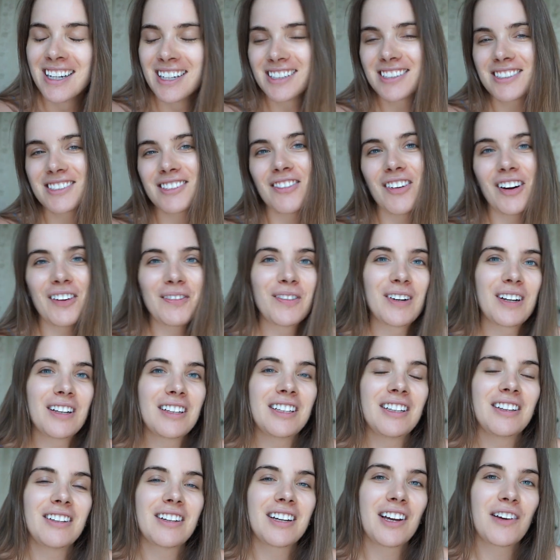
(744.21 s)
So I'm
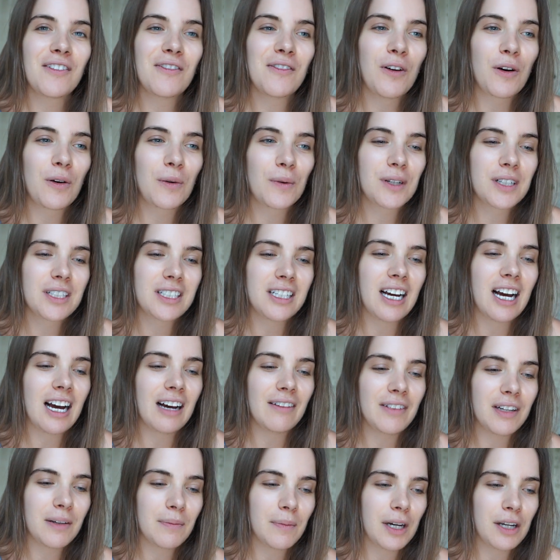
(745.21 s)
really looking forward to
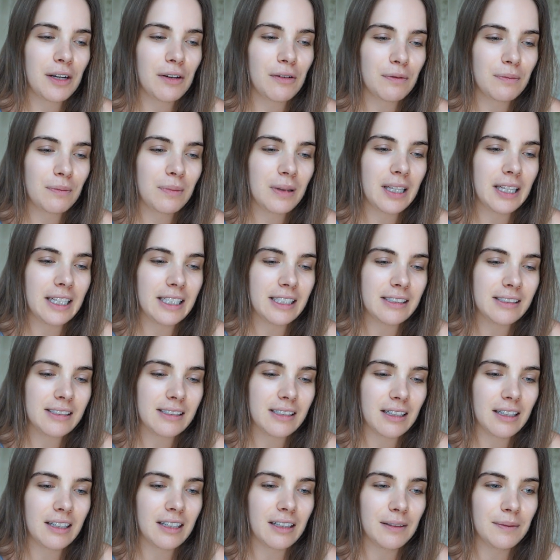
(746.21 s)
having my own place
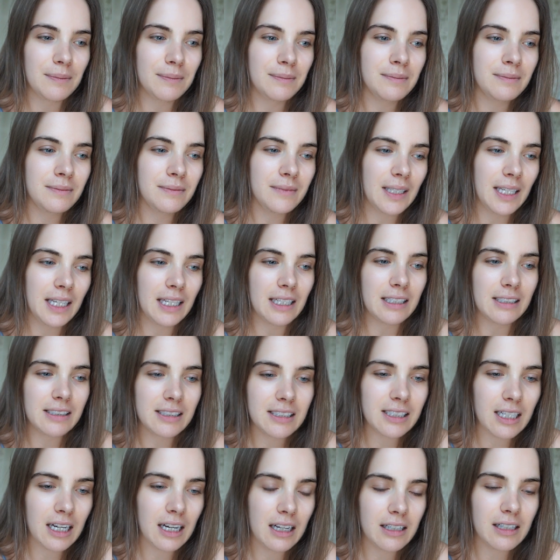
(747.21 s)
in
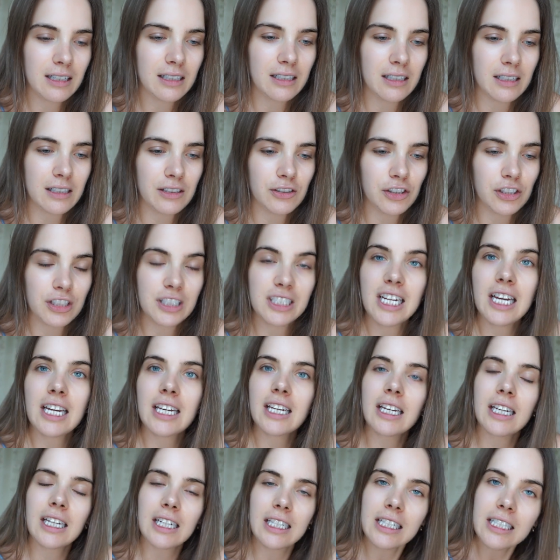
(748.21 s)
Astana and just
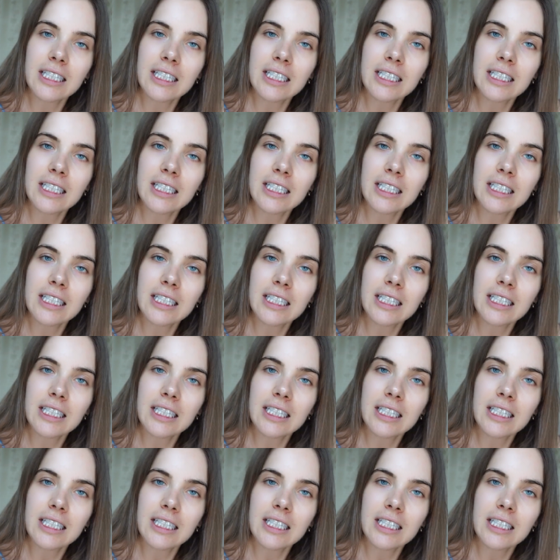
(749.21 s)
taking it